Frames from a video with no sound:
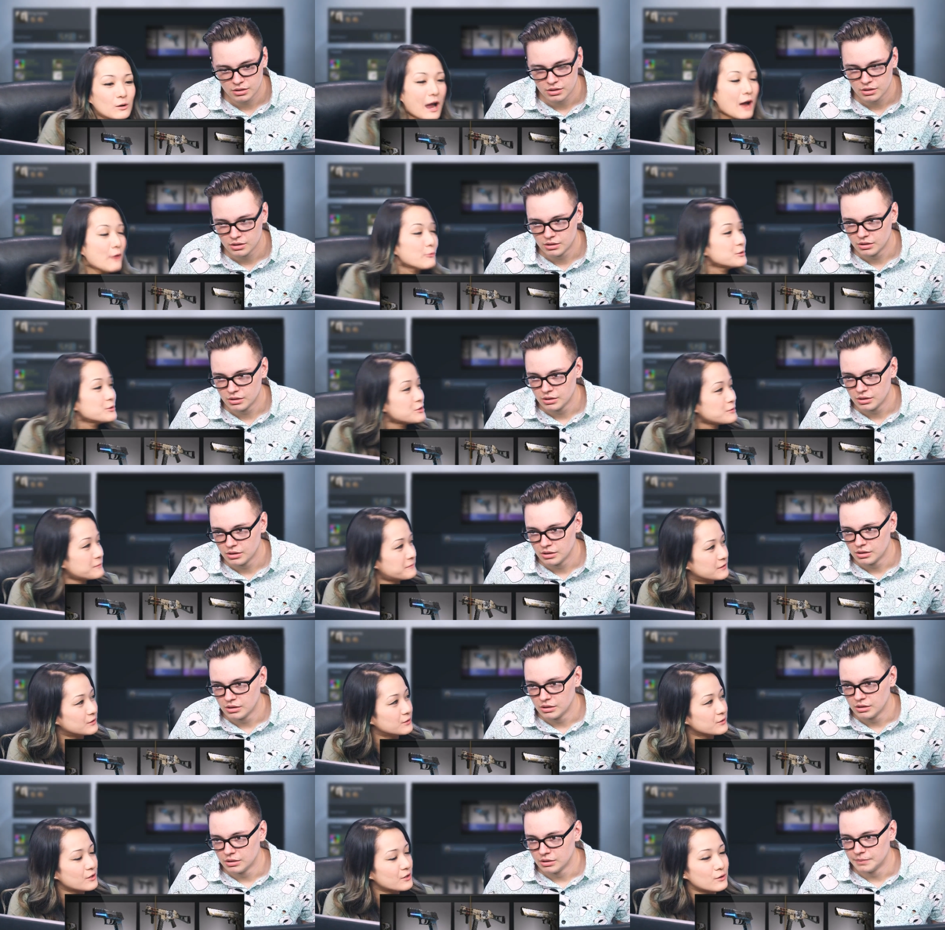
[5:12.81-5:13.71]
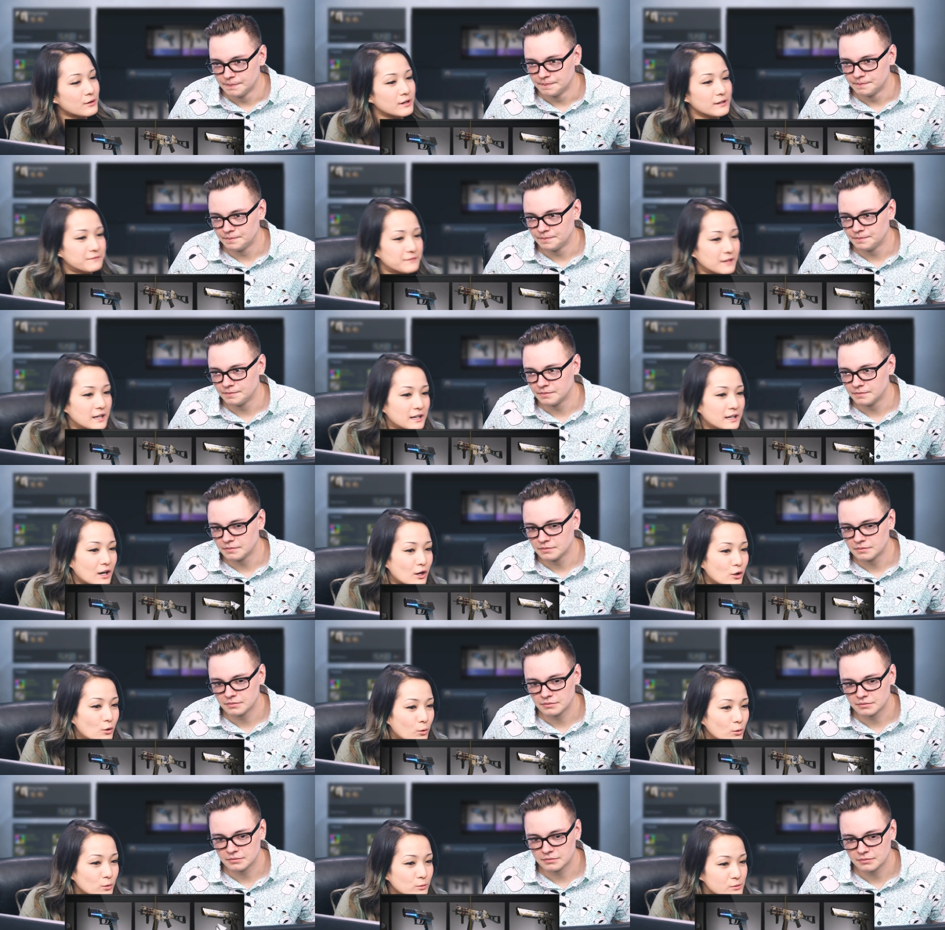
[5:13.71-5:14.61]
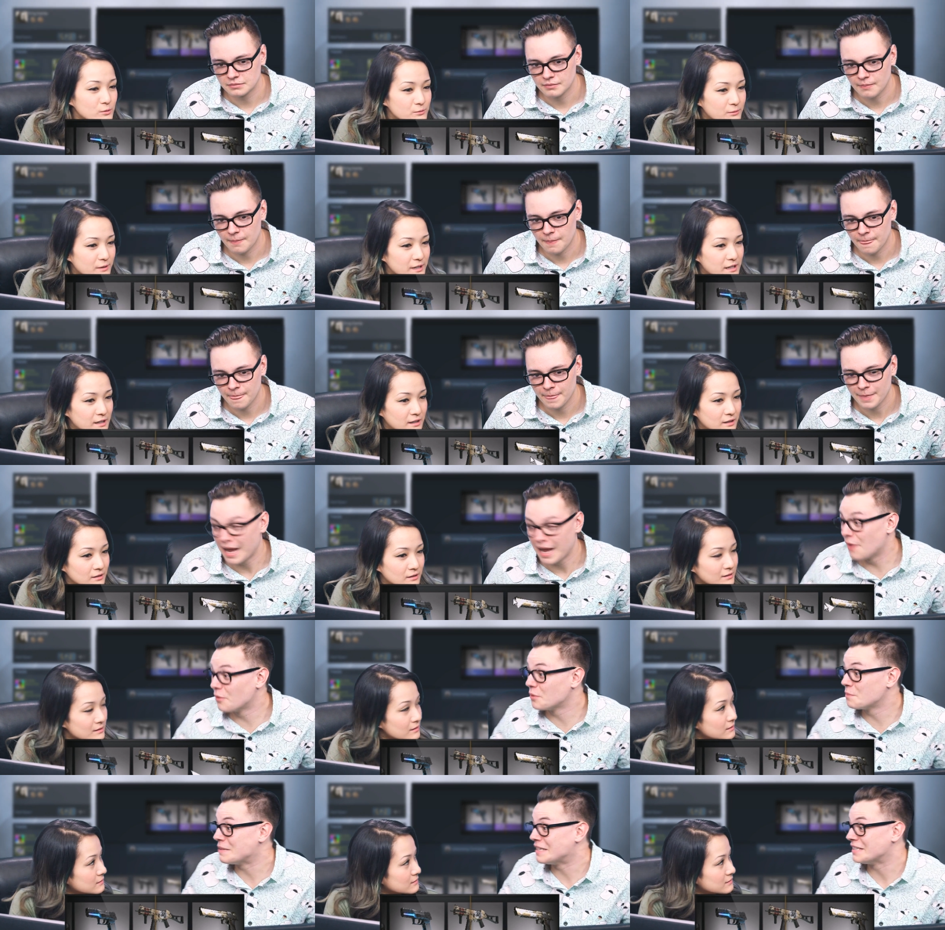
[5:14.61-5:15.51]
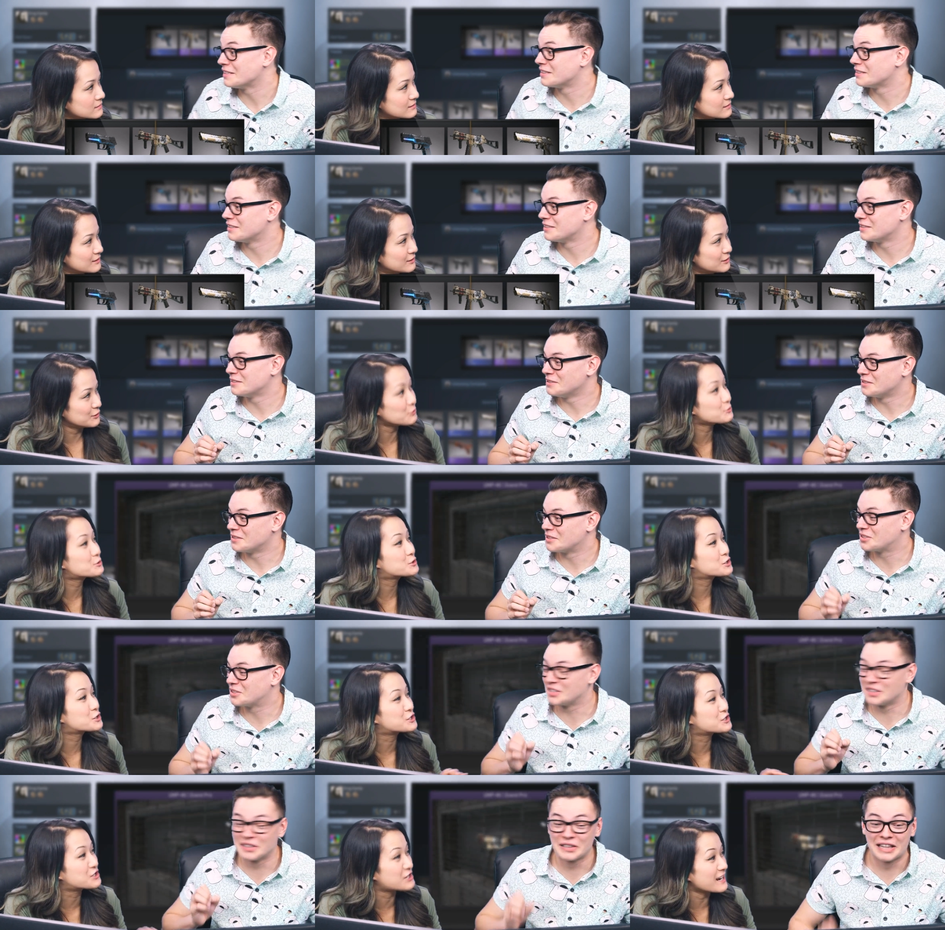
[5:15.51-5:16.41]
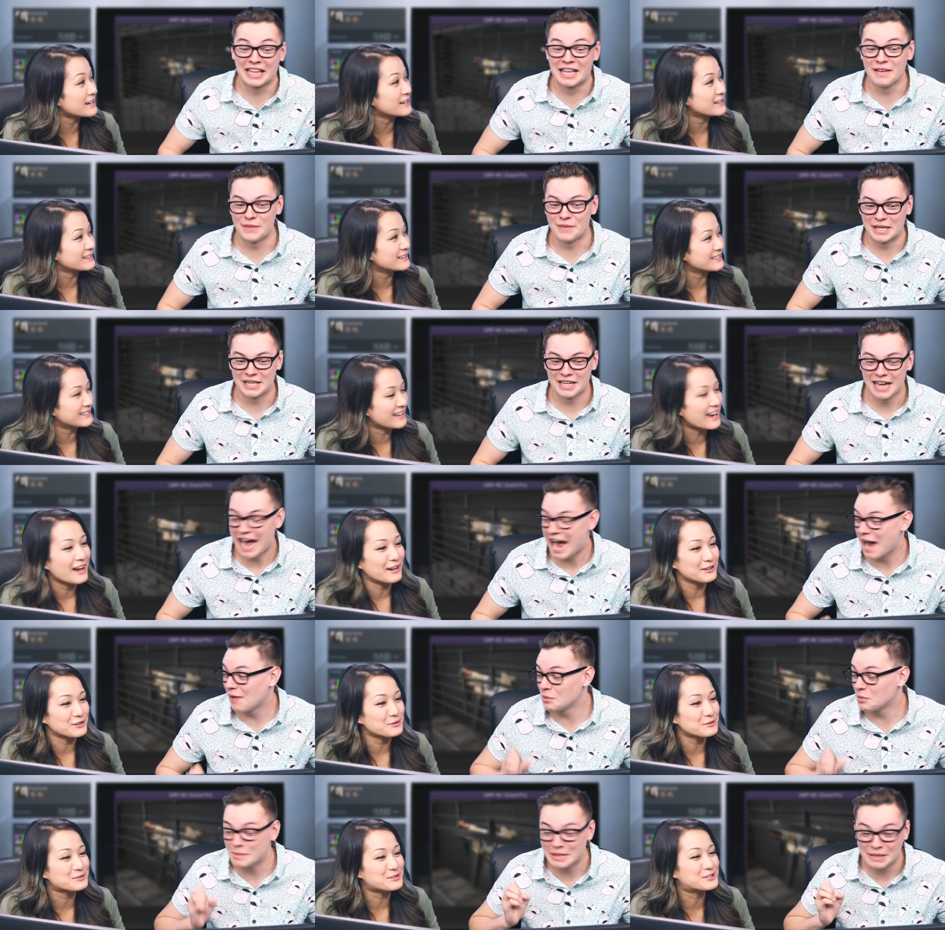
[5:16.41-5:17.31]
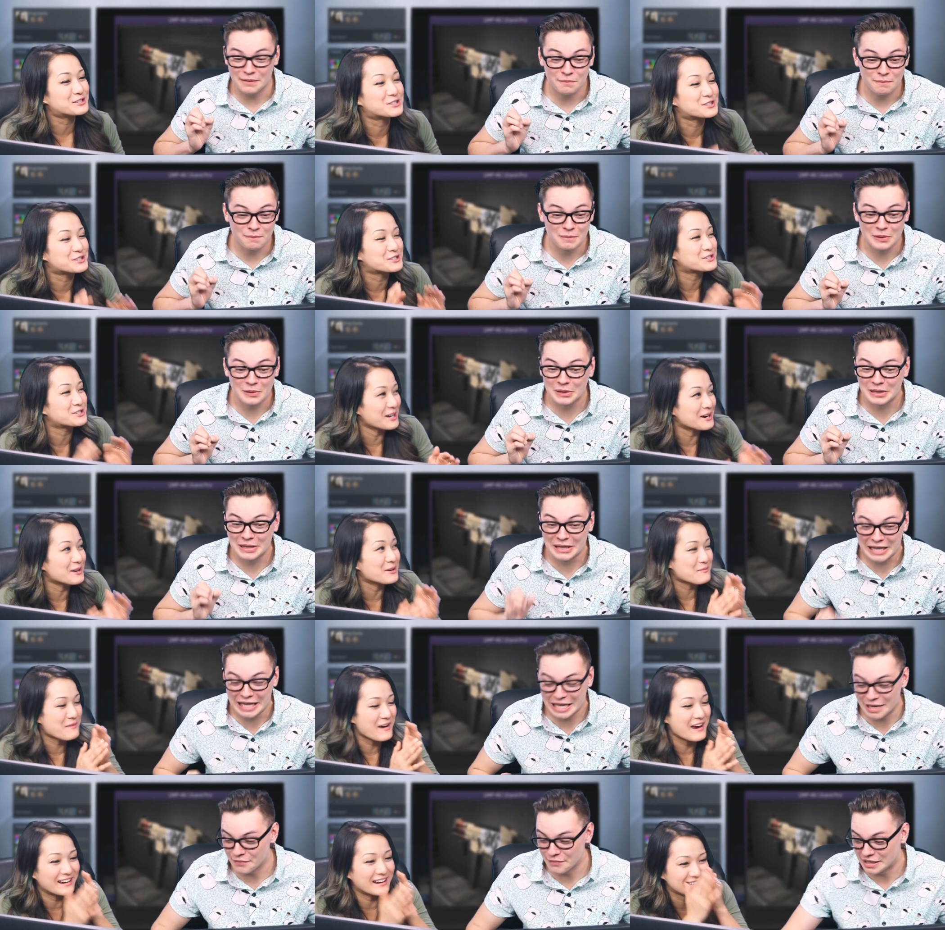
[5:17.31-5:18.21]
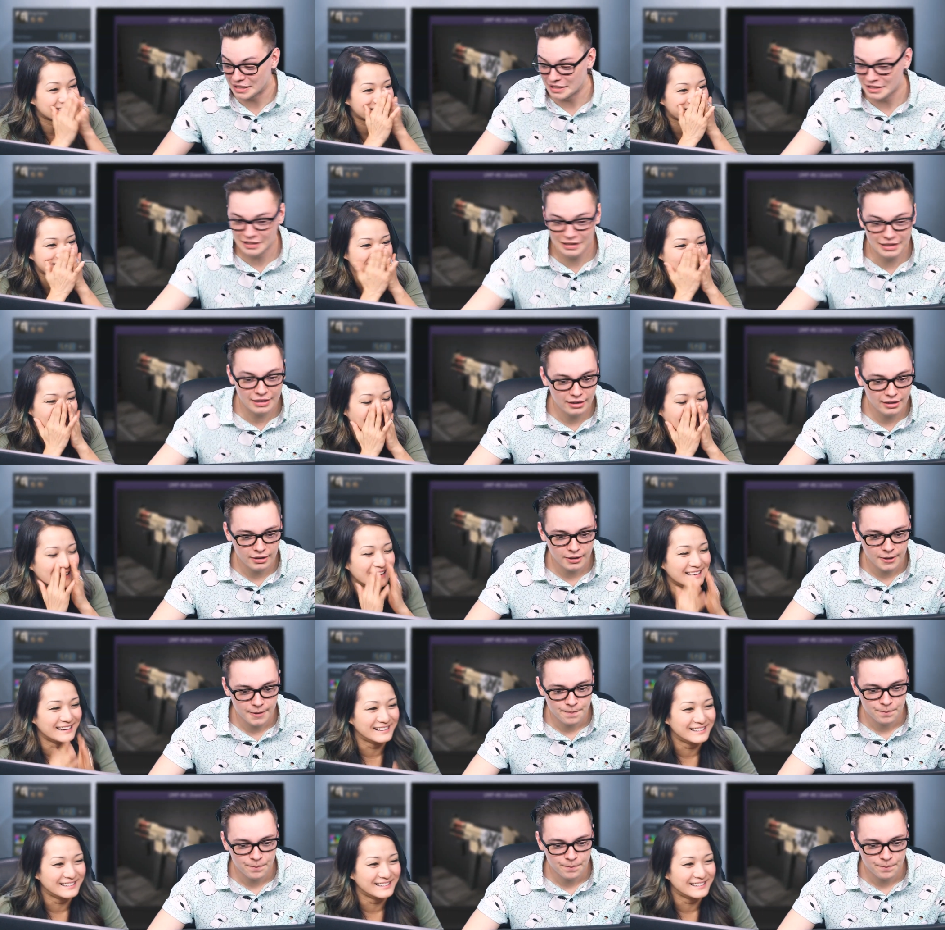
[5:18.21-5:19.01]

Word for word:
Speaker 1: How would you feel though if like a gold was right here? I would be you'd shit. livid. Yeah, I would be shit your pants. Yeah.